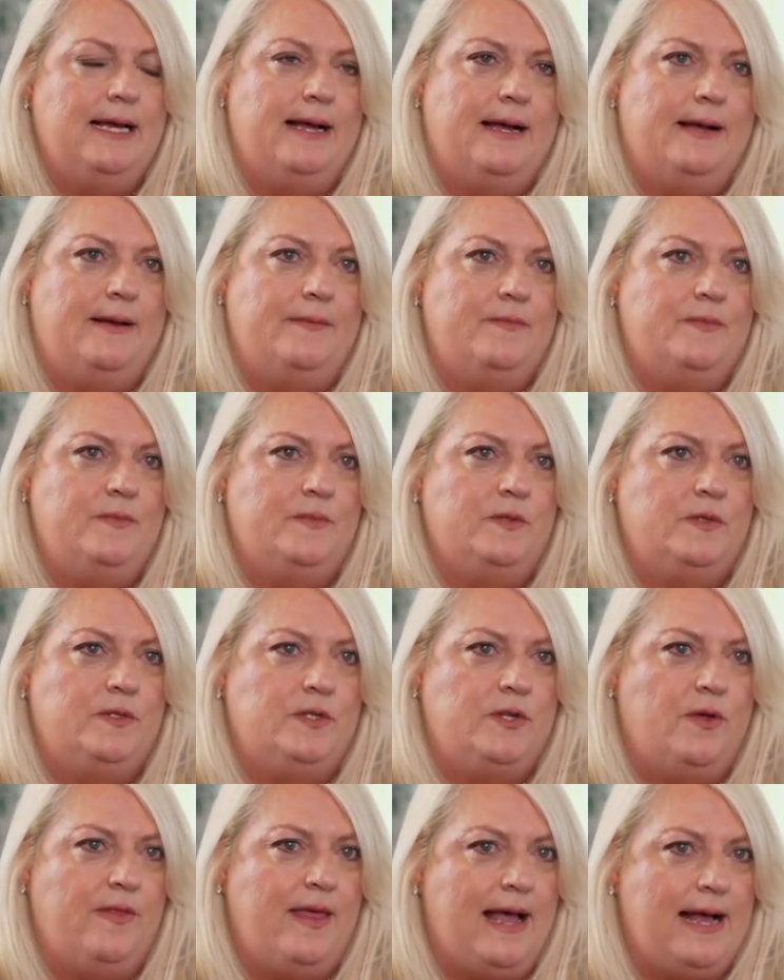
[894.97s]
Um,
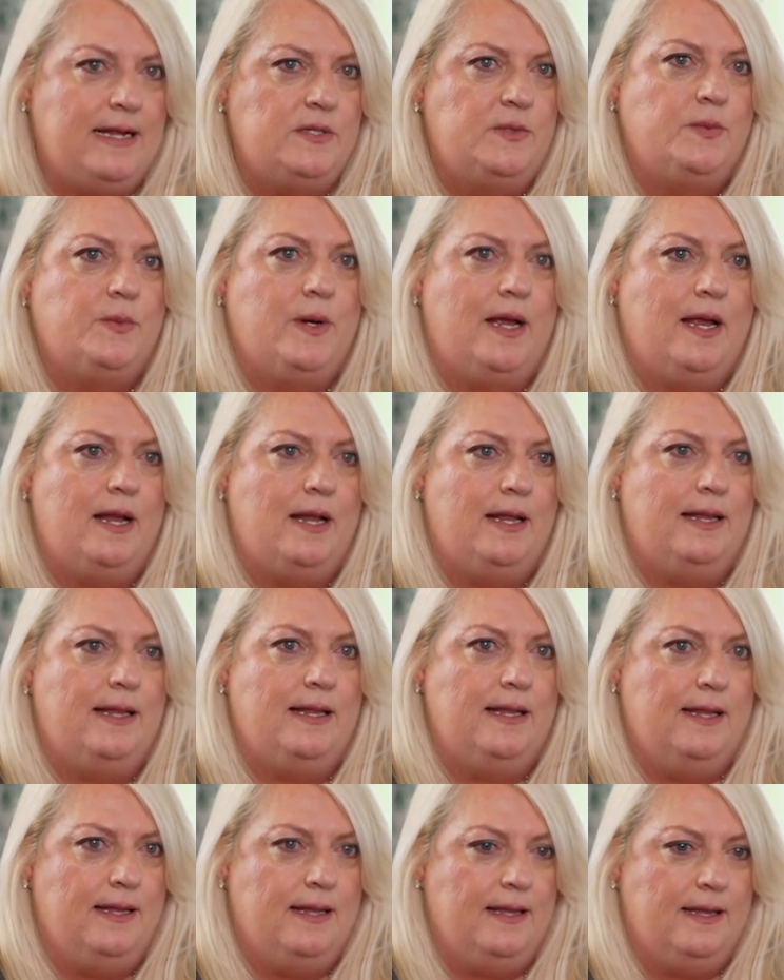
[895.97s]
so that's what
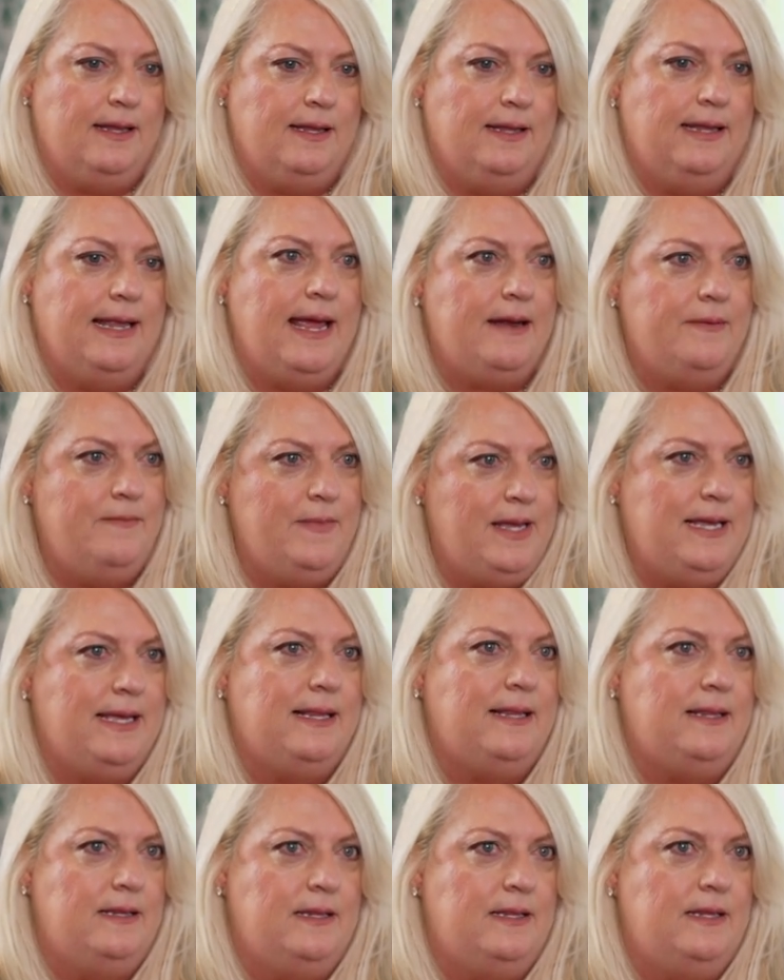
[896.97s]
led me
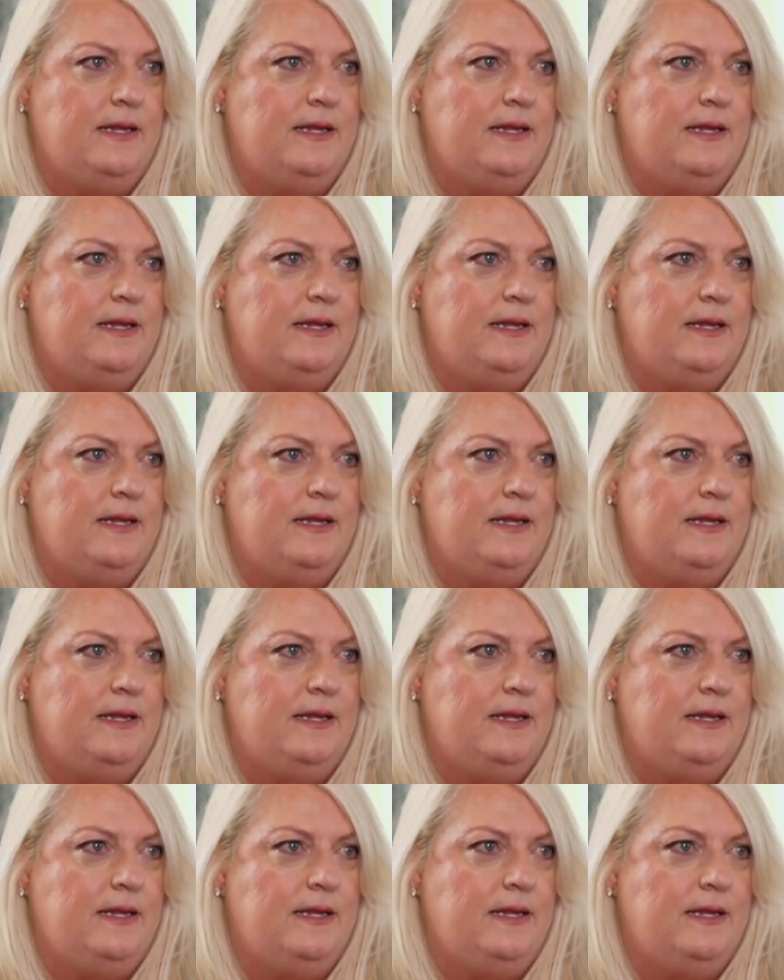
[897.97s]
in